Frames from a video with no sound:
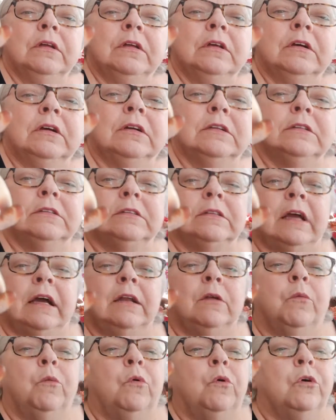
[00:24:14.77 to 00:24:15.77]
because it's
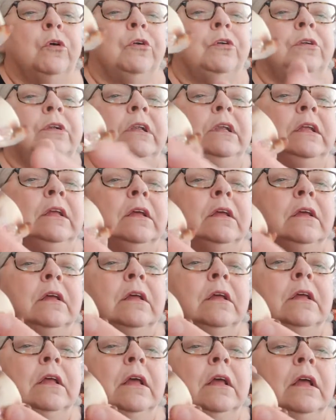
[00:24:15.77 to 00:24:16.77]
kind of worn.
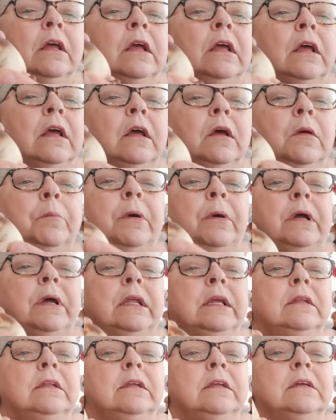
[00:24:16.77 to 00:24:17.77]
But
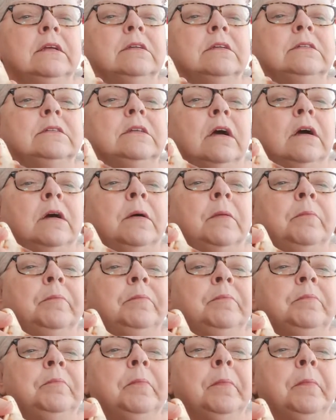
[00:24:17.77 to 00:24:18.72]
it is, um,